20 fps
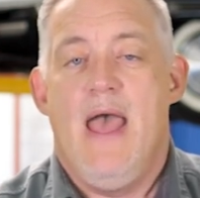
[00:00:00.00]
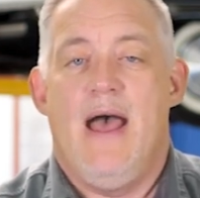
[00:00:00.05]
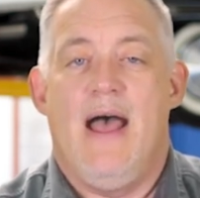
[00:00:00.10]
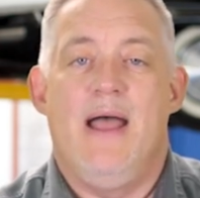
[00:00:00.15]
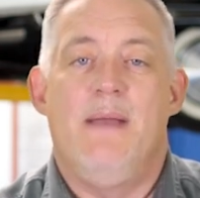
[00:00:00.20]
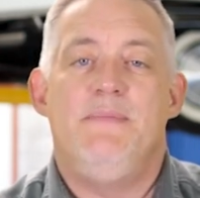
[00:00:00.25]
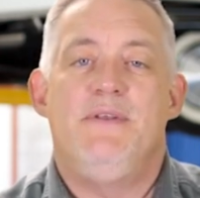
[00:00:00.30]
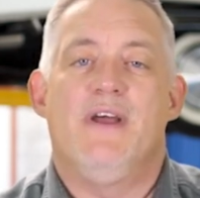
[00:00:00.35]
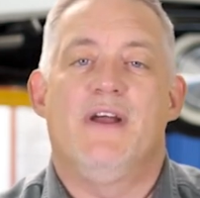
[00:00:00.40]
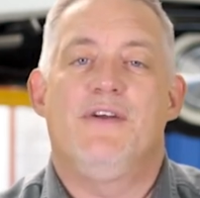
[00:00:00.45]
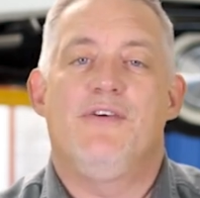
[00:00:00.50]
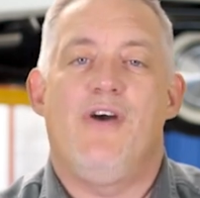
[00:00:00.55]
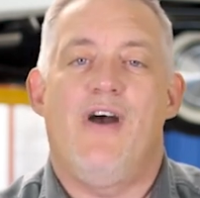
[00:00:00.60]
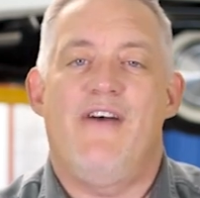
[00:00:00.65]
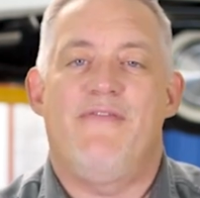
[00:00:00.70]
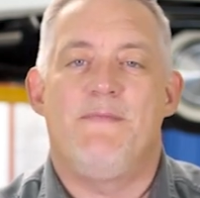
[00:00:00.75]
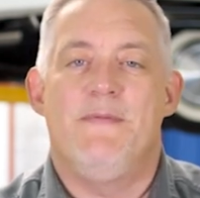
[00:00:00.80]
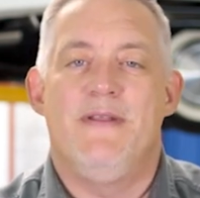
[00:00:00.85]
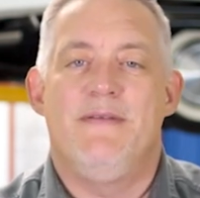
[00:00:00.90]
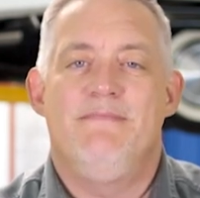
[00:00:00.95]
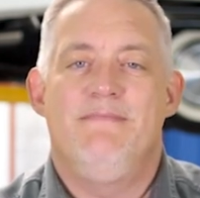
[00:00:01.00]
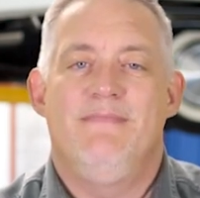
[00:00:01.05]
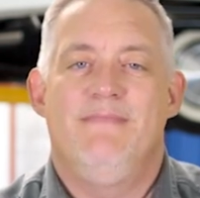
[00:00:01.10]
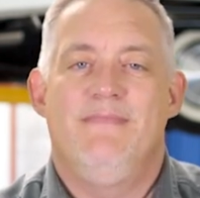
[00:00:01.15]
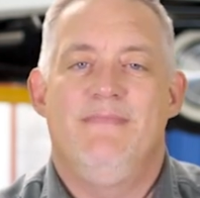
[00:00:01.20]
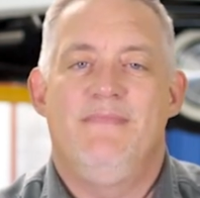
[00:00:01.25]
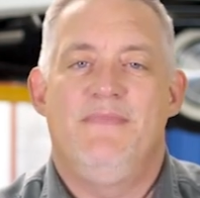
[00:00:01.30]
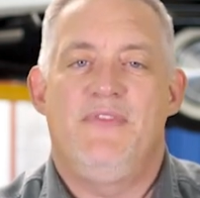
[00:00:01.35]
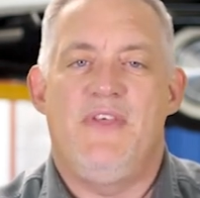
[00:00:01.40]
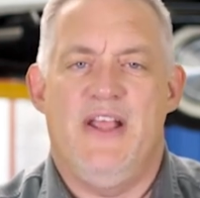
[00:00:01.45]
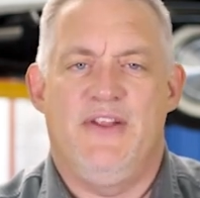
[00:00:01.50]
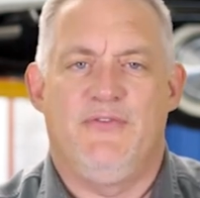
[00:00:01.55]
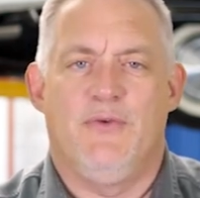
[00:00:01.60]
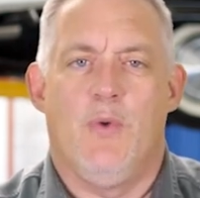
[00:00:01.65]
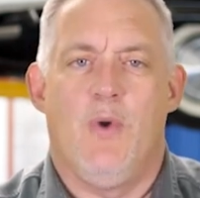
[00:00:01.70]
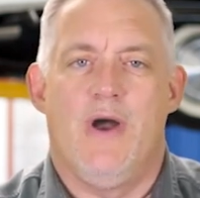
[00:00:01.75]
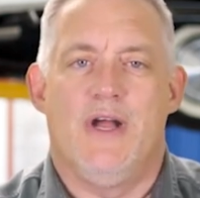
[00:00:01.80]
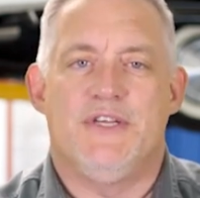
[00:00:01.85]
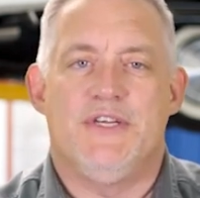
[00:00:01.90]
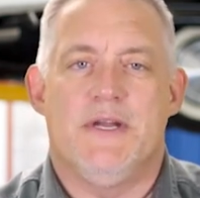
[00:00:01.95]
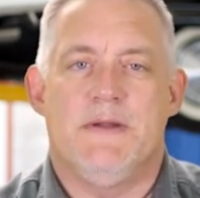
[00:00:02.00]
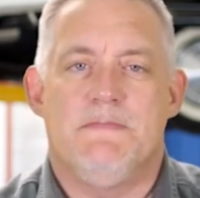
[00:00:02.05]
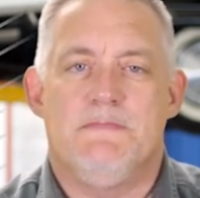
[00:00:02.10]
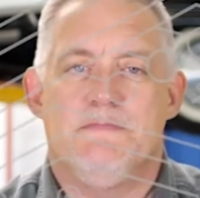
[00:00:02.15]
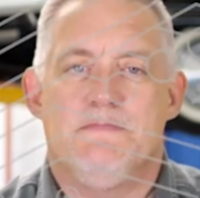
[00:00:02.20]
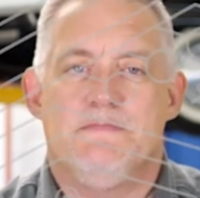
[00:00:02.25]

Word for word: I'm Doug Kaufman. Thanks for watching.